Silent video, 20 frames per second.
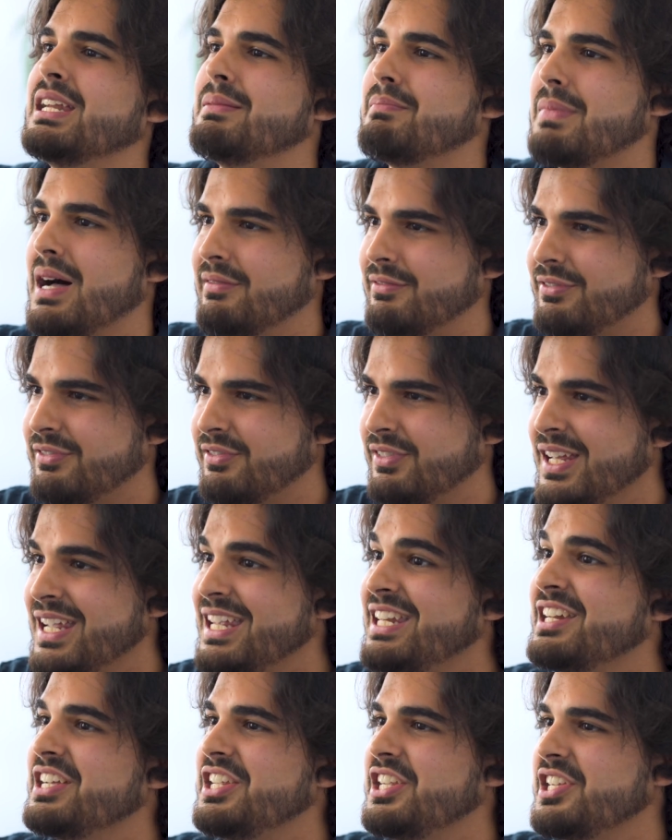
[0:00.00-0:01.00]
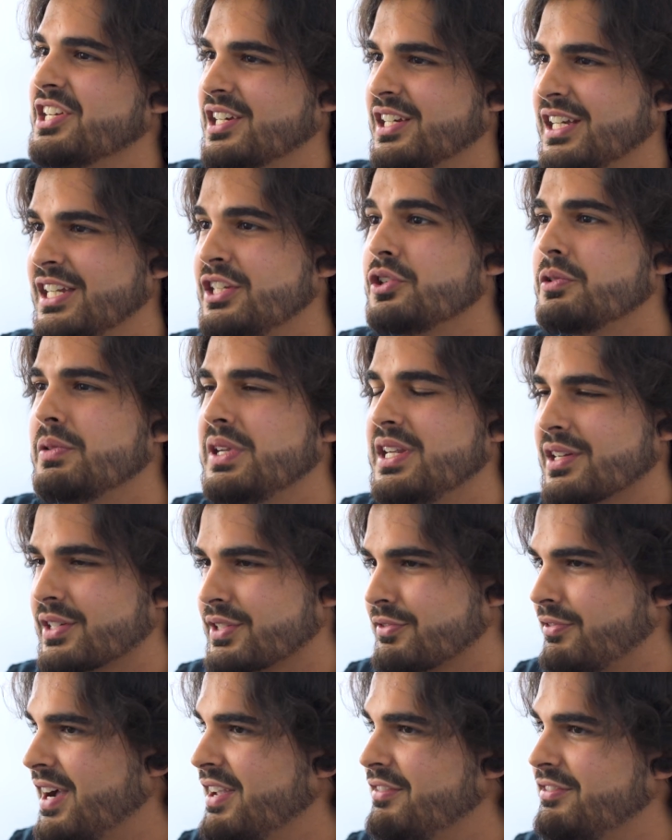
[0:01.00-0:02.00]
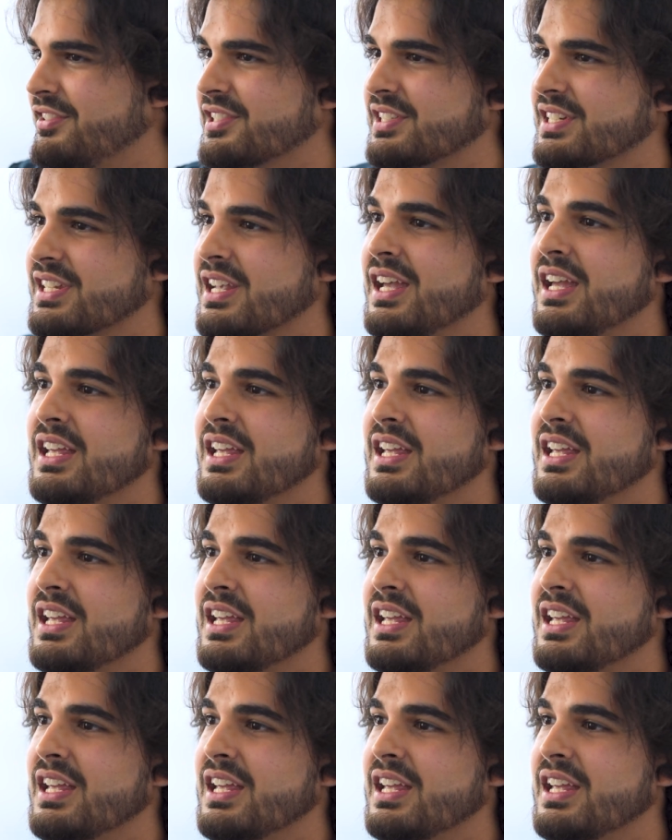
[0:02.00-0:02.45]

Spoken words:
in a month, in a year, in 2 years, 5 years.